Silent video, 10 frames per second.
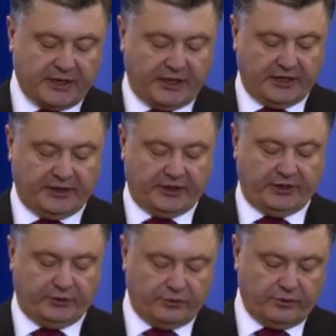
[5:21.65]
in
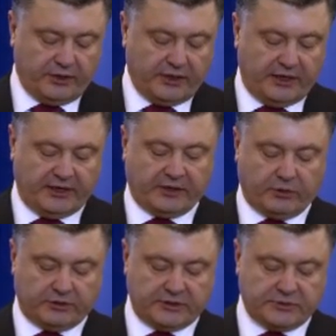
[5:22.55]
EU in
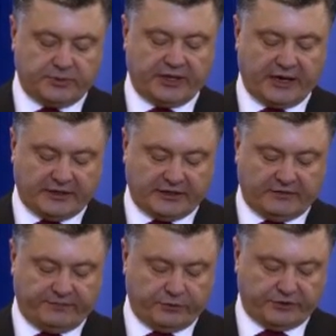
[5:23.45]
accordance with
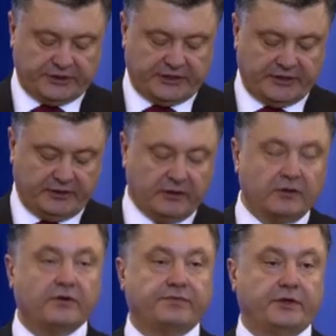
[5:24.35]
Article 49
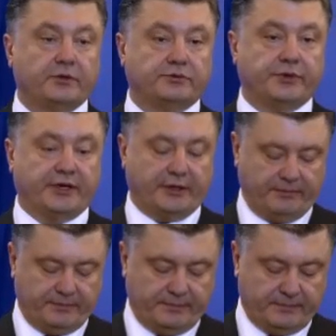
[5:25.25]
of EU Treaty.
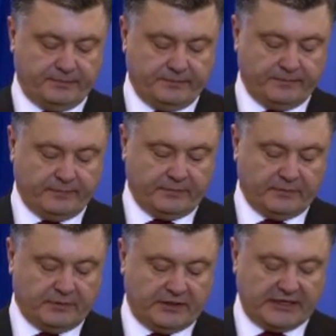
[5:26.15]

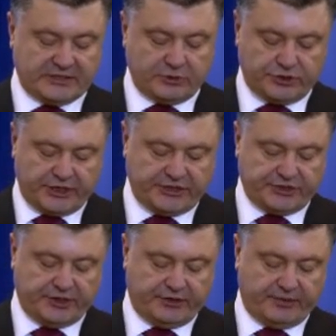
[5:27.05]
The
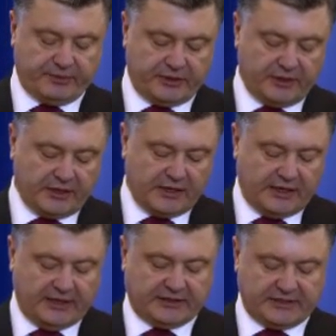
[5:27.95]
association agreement
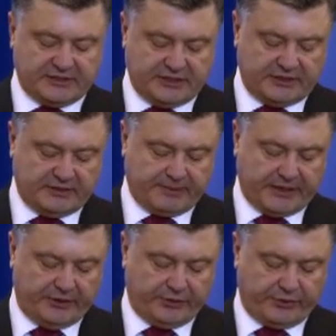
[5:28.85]
is considered
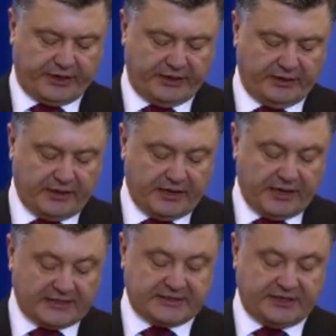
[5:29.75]
by Ukraine
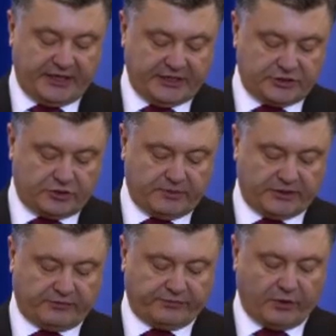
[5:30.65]
as an
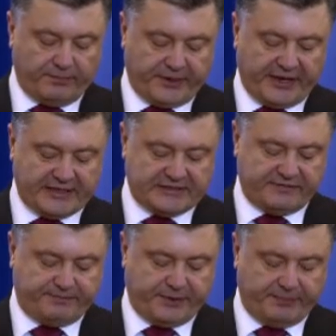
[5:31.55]
instrument of
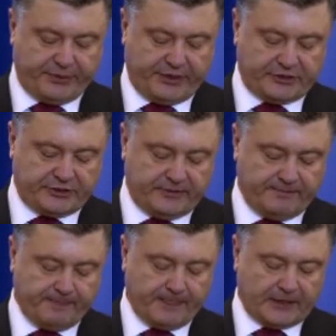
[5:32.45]
comprehensive preparation
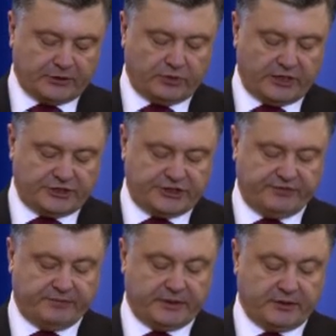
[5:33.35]
to the
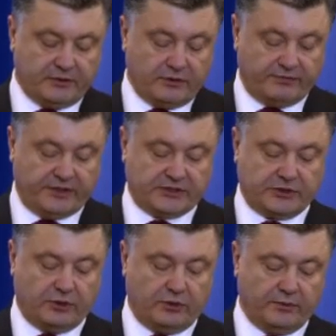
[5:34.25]
achievement of this
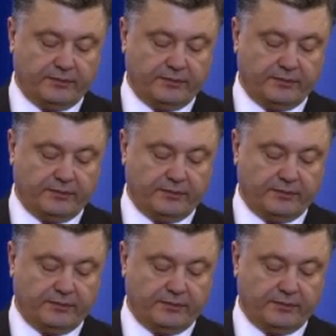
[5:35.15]
goal.